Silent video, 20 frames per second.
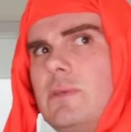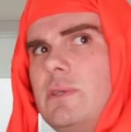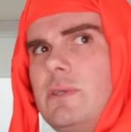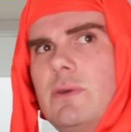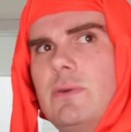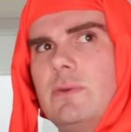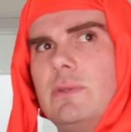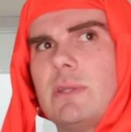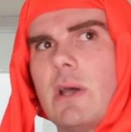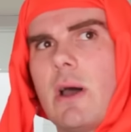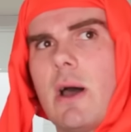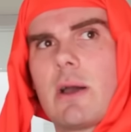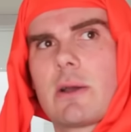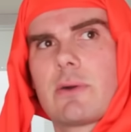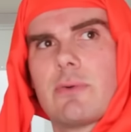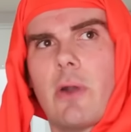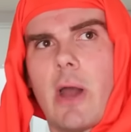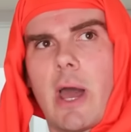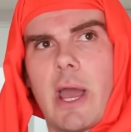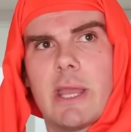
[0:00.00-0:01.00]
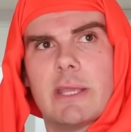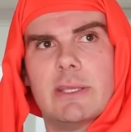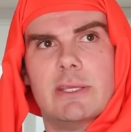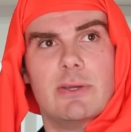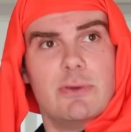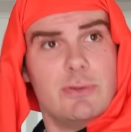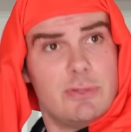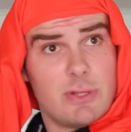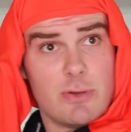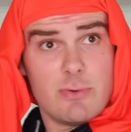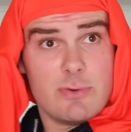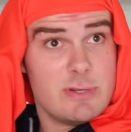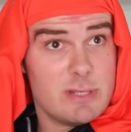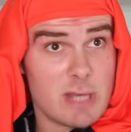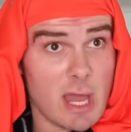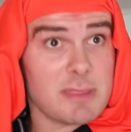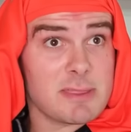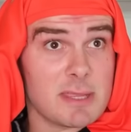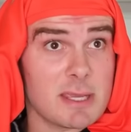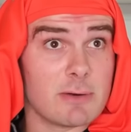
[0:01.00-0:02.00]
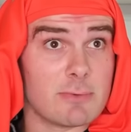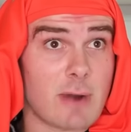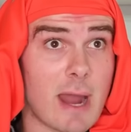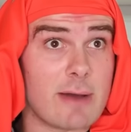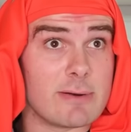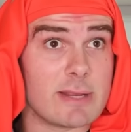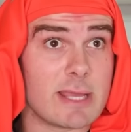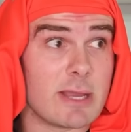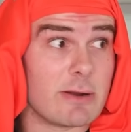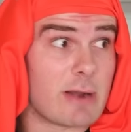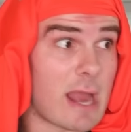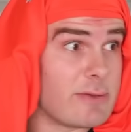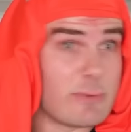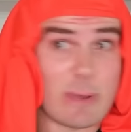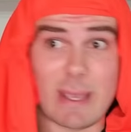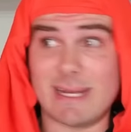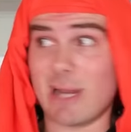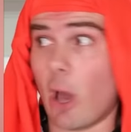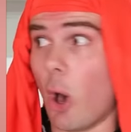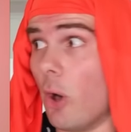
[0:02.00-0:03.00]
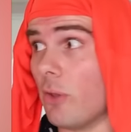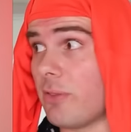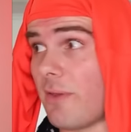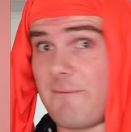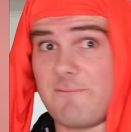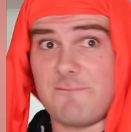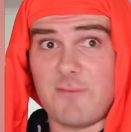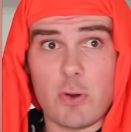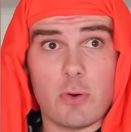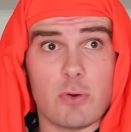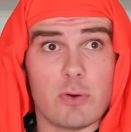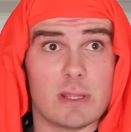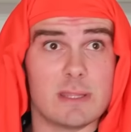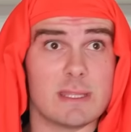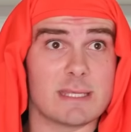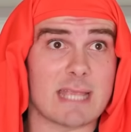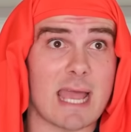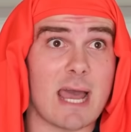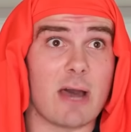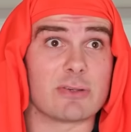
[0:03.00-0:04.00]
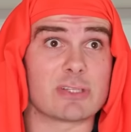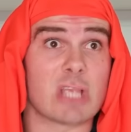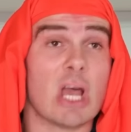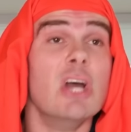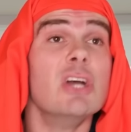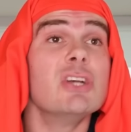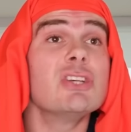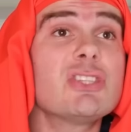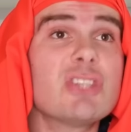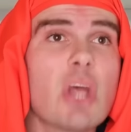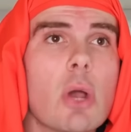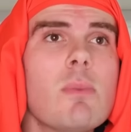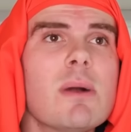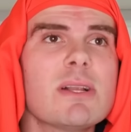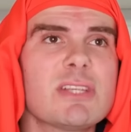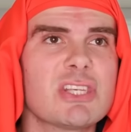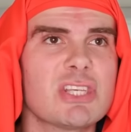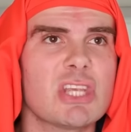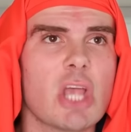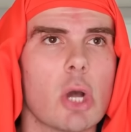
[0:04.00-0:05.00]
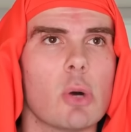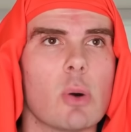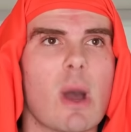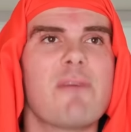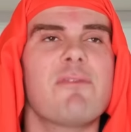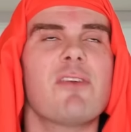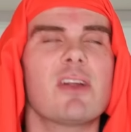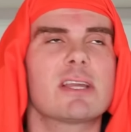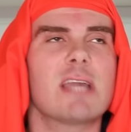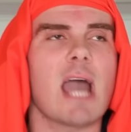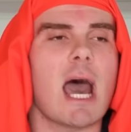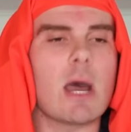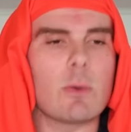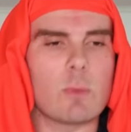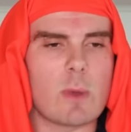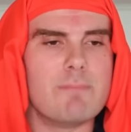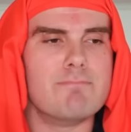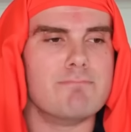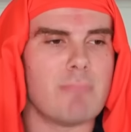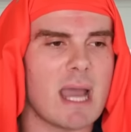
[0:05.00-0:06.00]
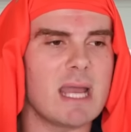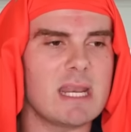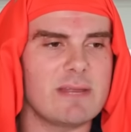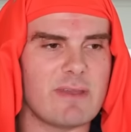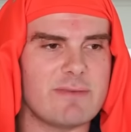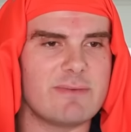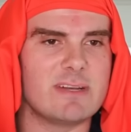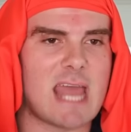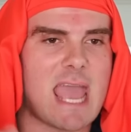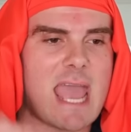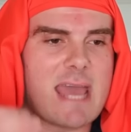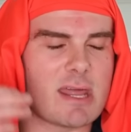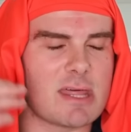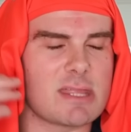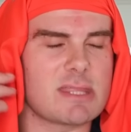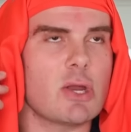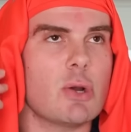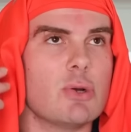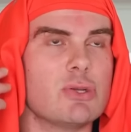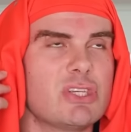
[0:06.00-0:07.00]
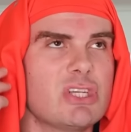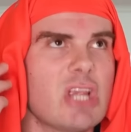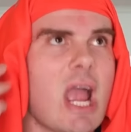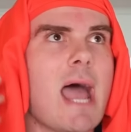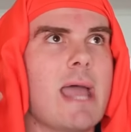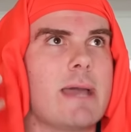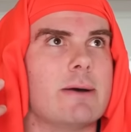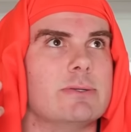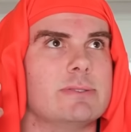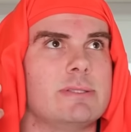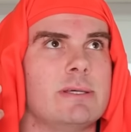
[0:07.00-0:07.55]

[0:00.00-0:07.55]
you talk, Ryan. You do nothing around here, and you eat all the food in this house. So much so, I forgot we might have even had a third child.